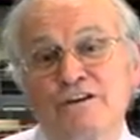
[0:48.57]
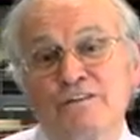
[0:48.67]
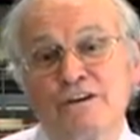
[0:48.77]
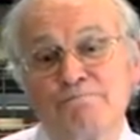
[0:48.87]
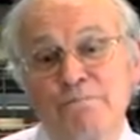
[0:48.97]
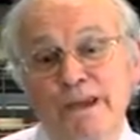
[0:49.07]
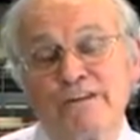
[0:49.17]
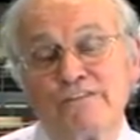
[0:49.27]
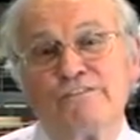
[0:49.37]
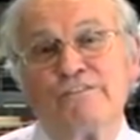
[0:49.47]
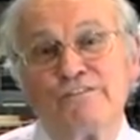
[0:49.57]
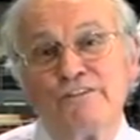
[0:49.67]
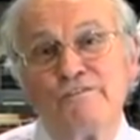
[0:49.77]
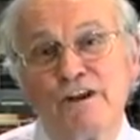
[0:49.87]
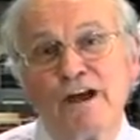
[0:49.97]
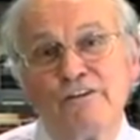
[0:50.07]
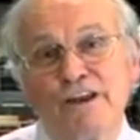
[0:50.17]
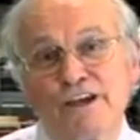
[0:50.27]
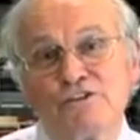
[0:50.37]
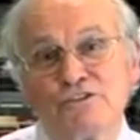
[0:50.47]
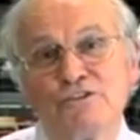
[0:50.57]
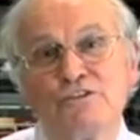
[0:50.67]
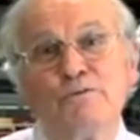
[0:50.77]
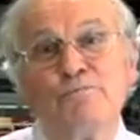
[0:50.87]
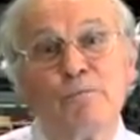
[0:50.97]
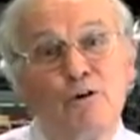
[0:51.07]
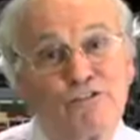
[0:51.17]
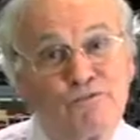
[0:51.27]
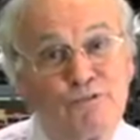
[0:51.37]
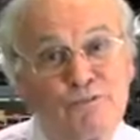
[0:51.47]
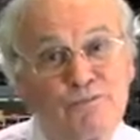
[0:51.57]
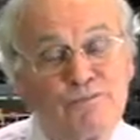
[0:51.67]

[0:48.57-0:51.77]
that makes civilization possible.